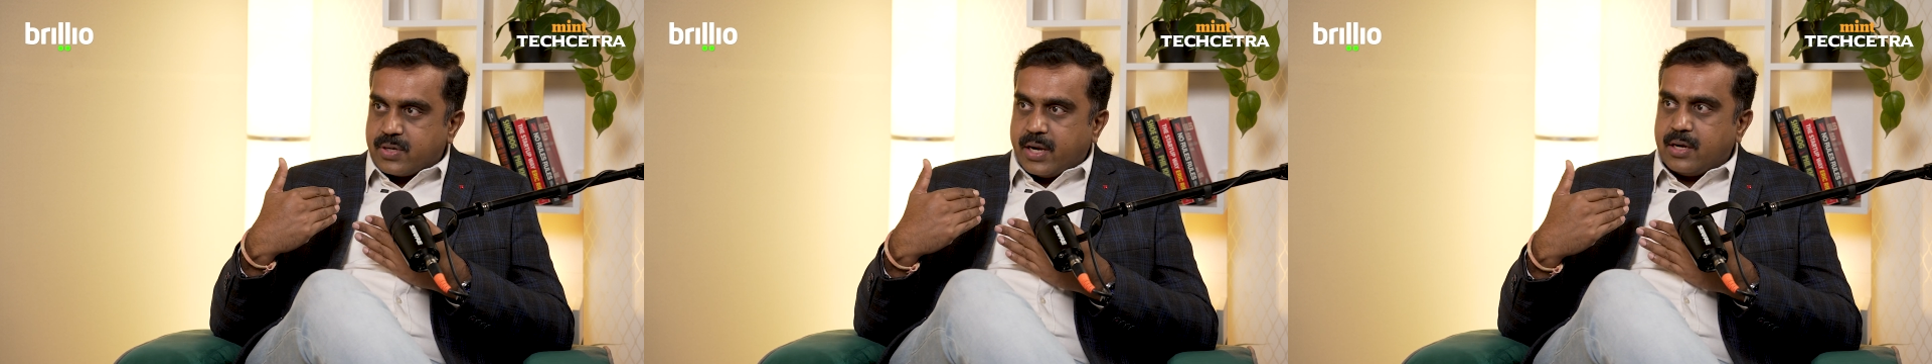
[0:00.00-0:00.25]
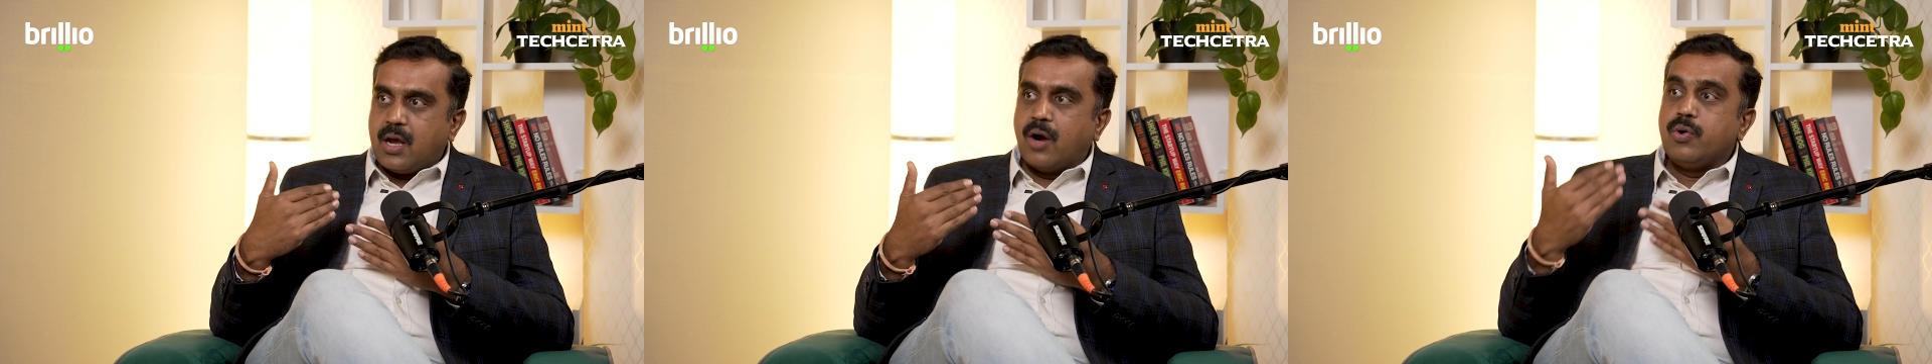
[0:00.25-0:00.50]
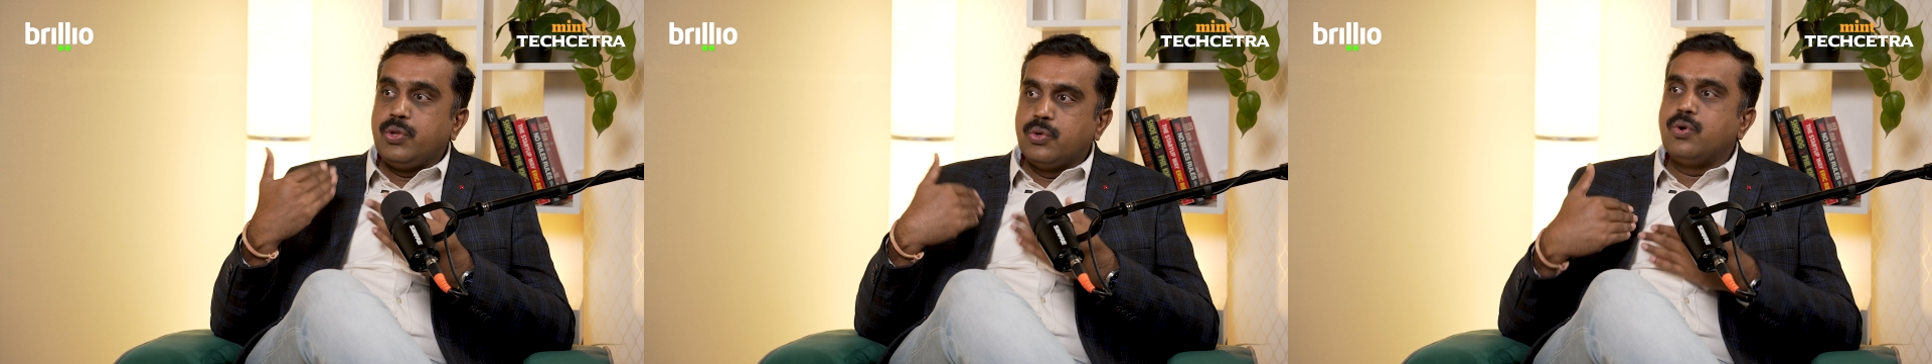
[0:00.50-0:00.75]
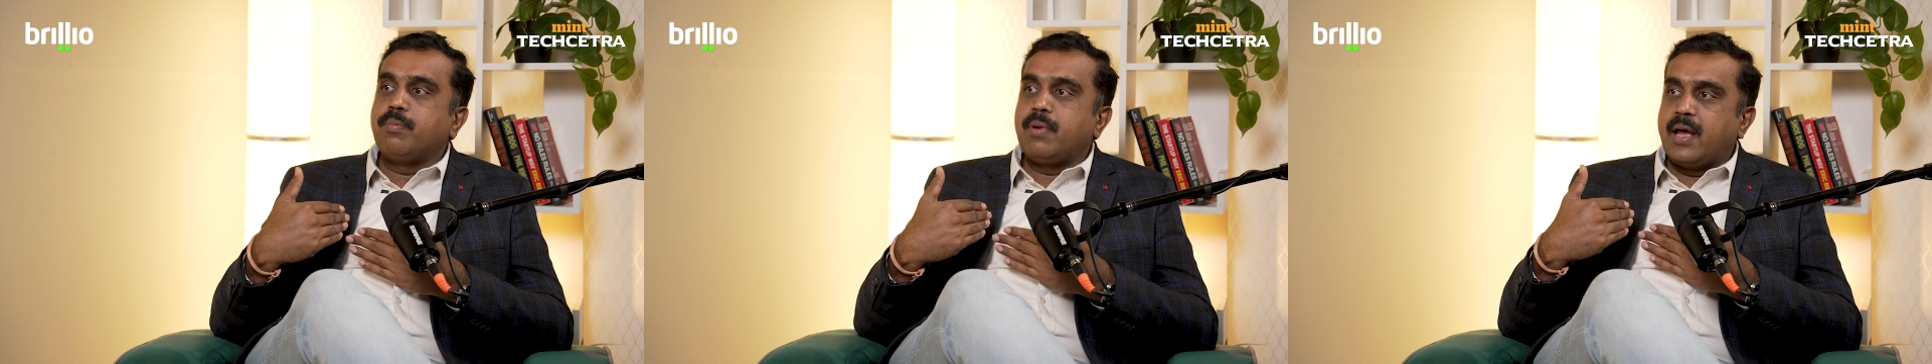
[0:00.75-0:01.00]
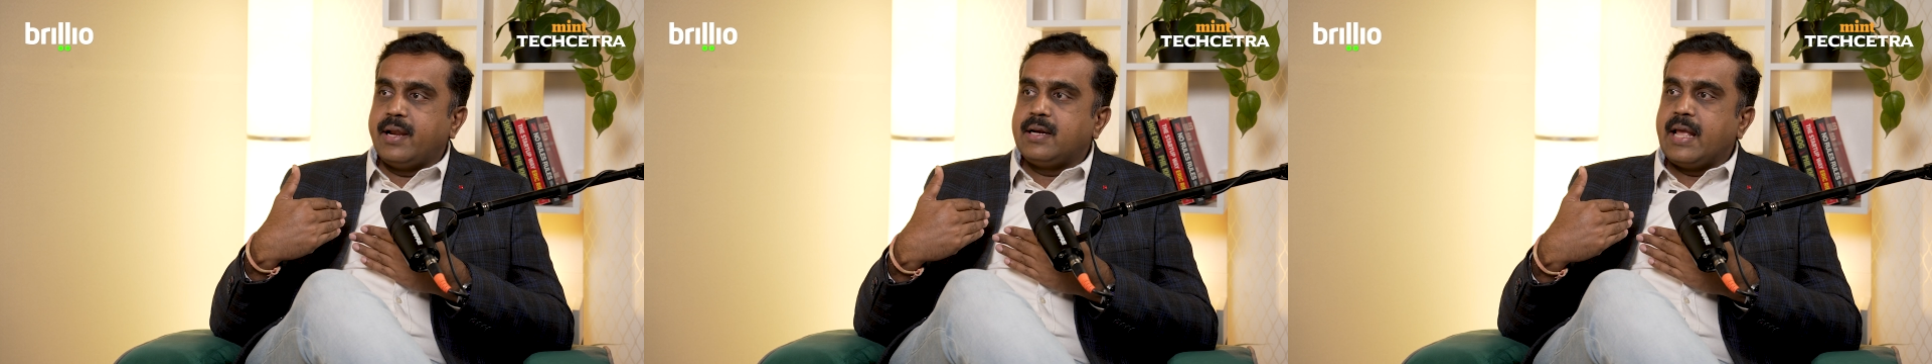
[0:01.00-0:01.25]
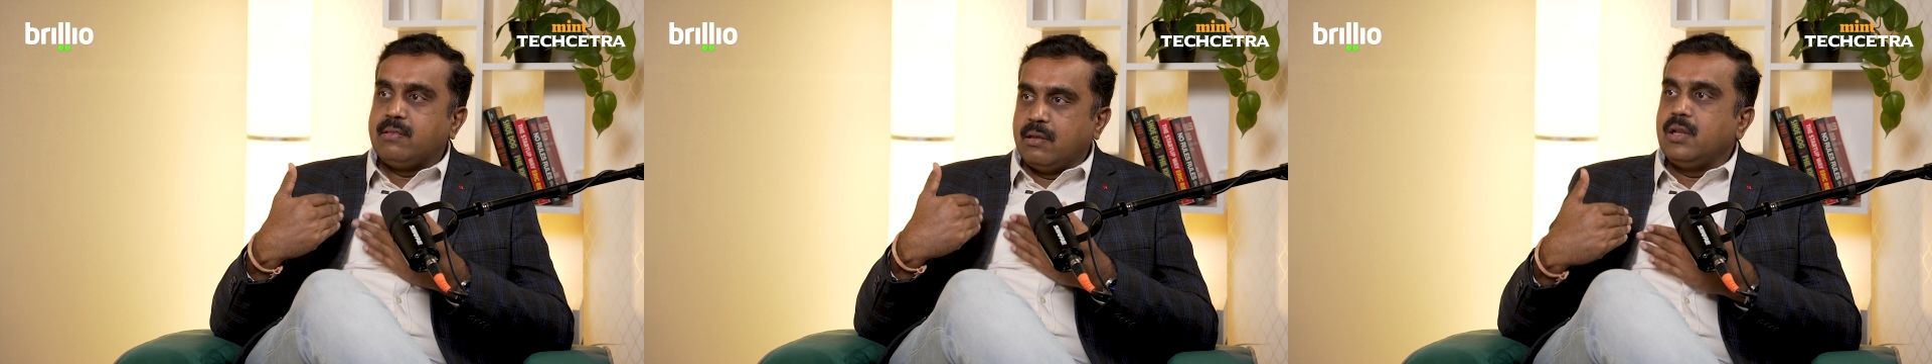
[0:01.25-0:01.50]
right, how do you apply it
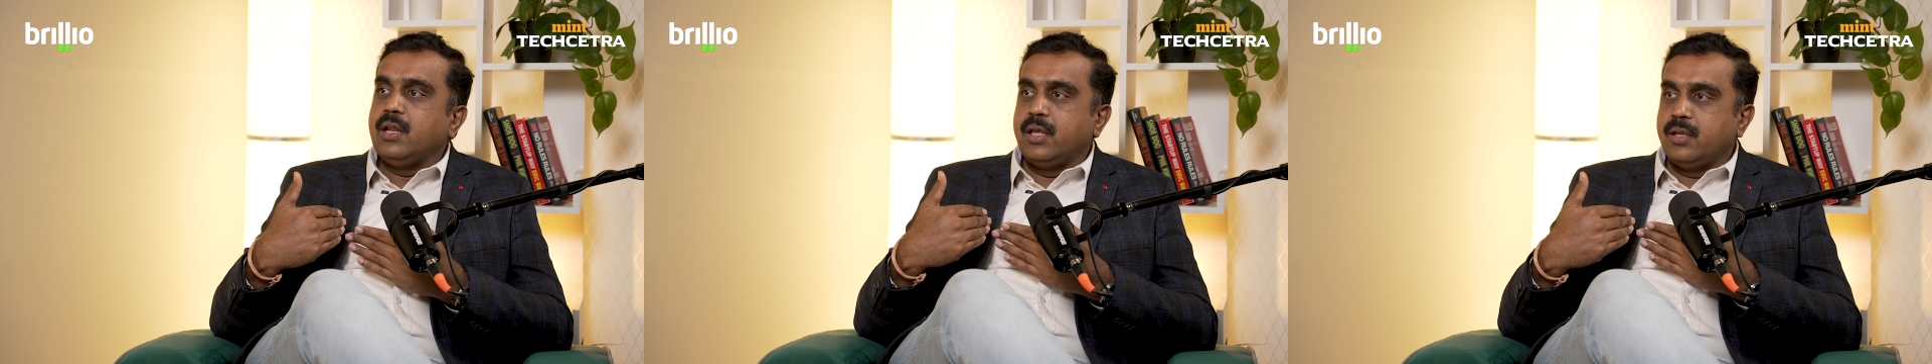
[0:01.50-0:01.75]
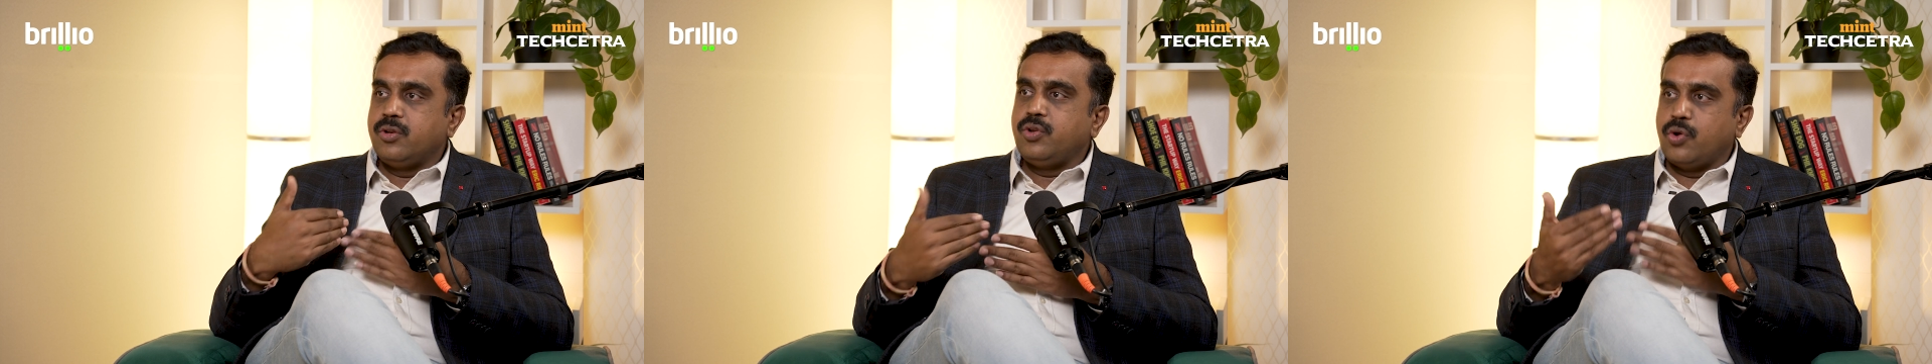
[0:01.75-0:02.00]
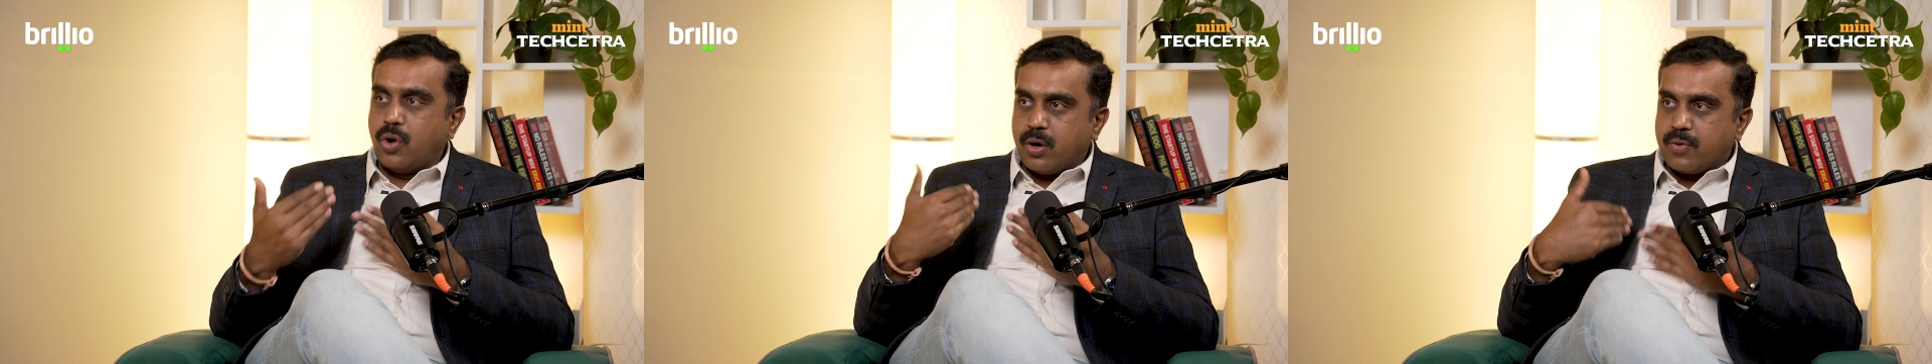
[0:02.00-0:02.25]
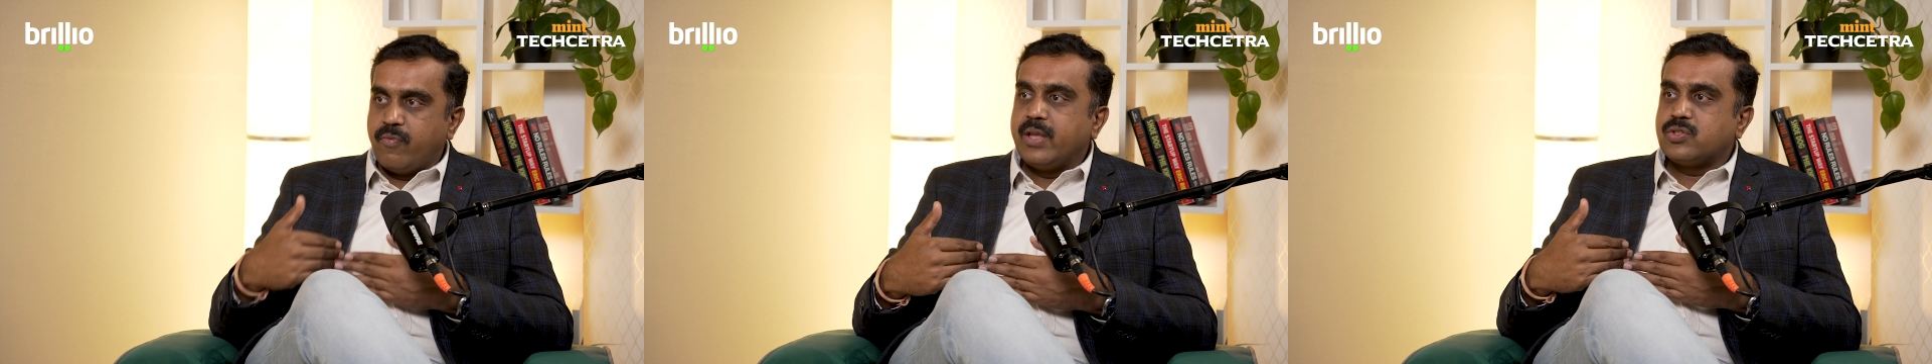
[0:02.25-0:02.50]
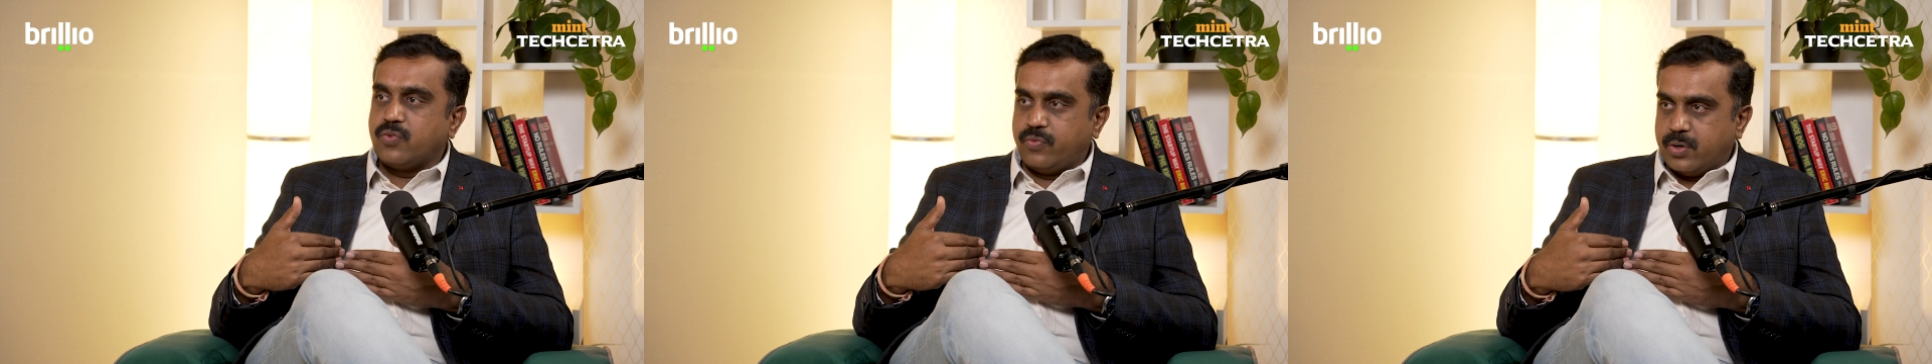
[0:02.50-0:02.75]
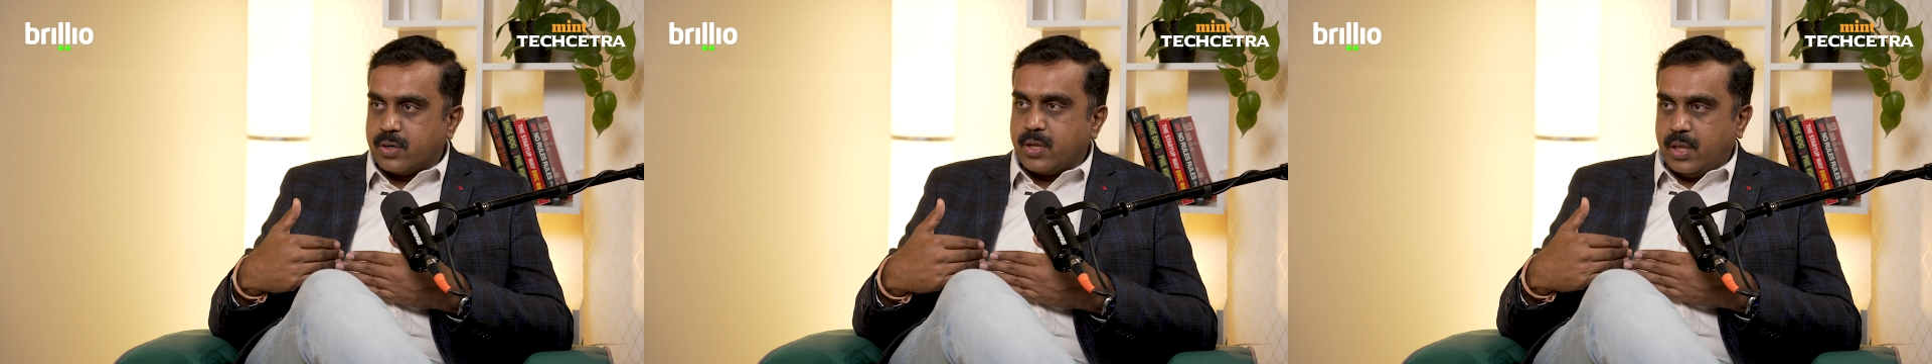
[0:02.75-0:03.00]
ethically into your ways of
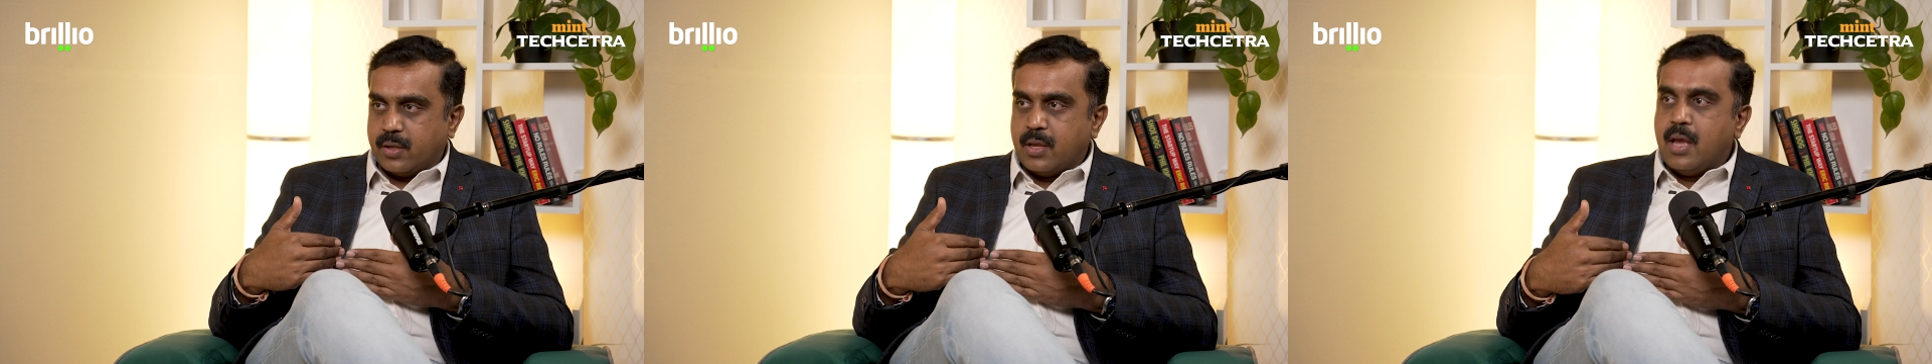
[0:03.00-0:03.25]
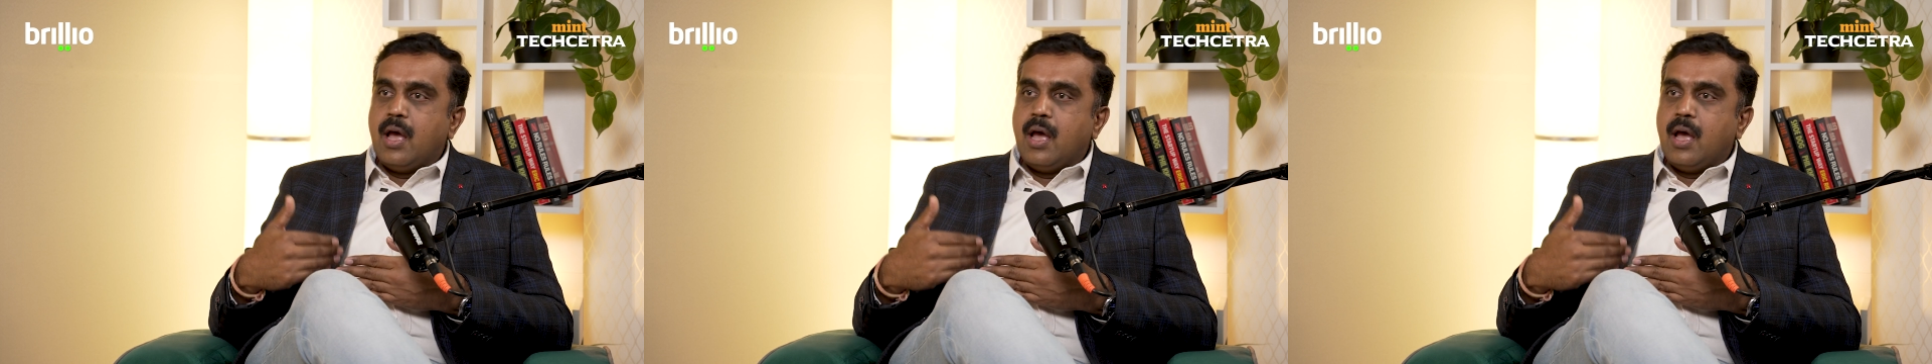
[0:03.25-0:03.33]
working?